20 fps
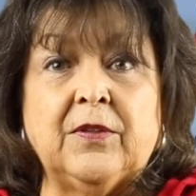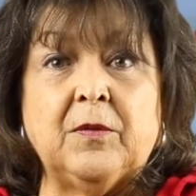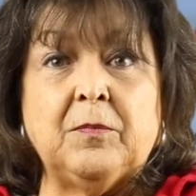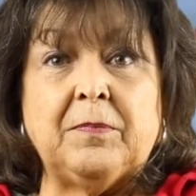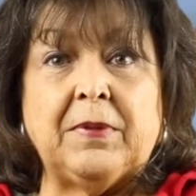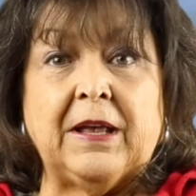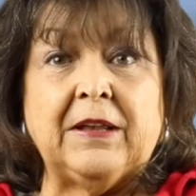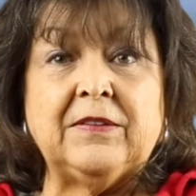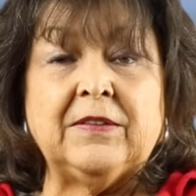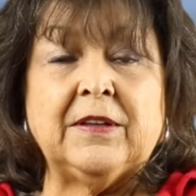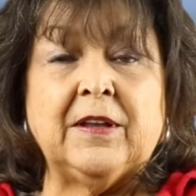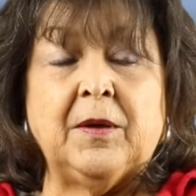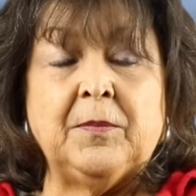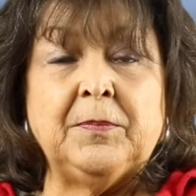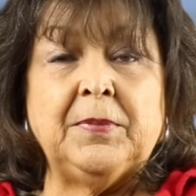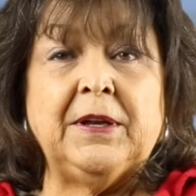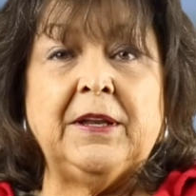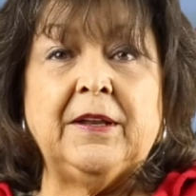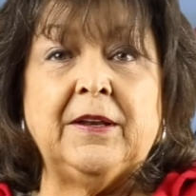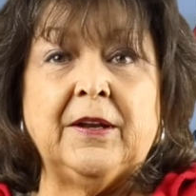the best
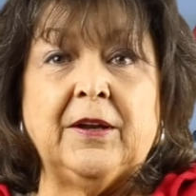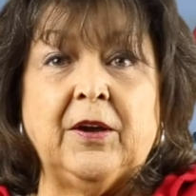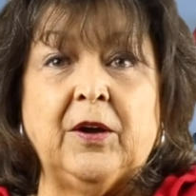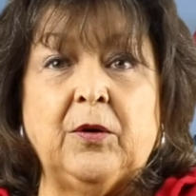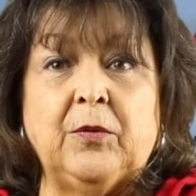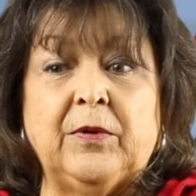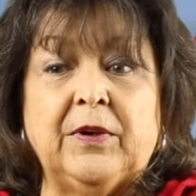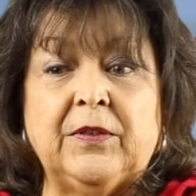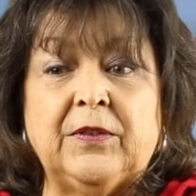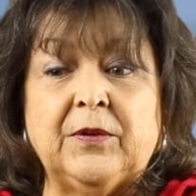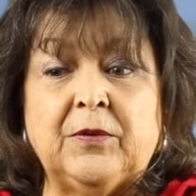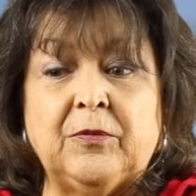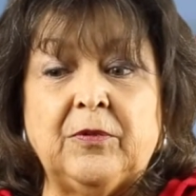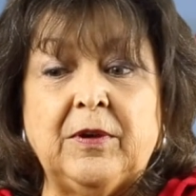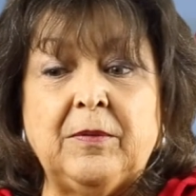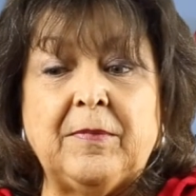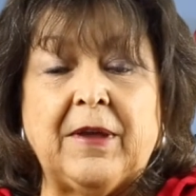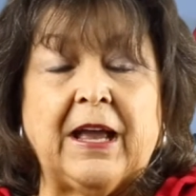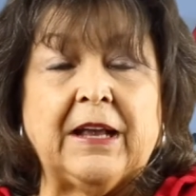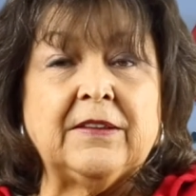company to go with, and
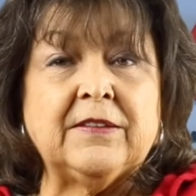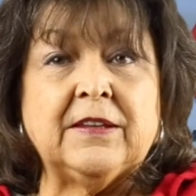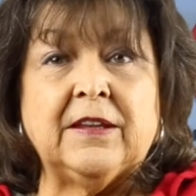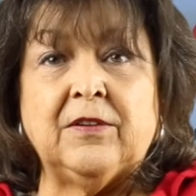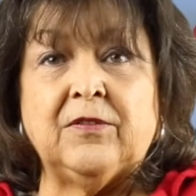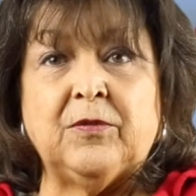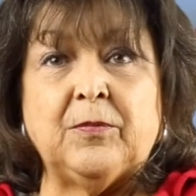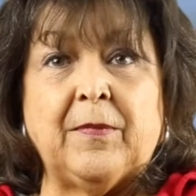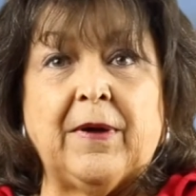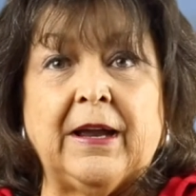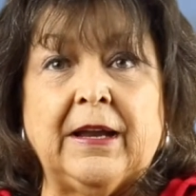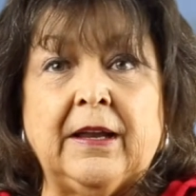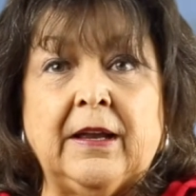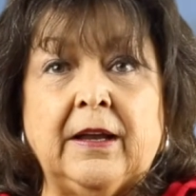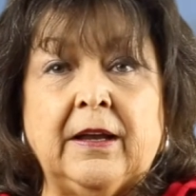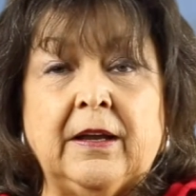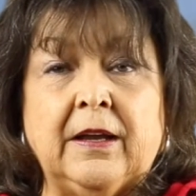RE/MAX gives my